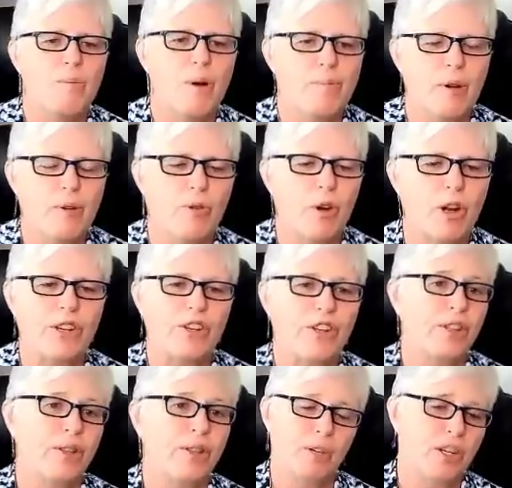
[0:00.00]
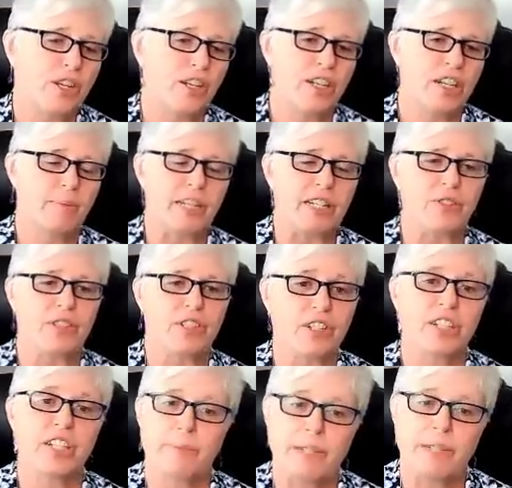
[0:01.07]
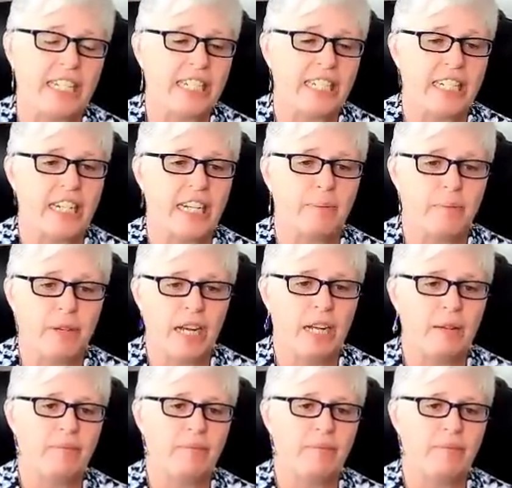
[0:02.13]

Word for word: But before you do the book, you're going to be doing. You're going to be teaching. I'm.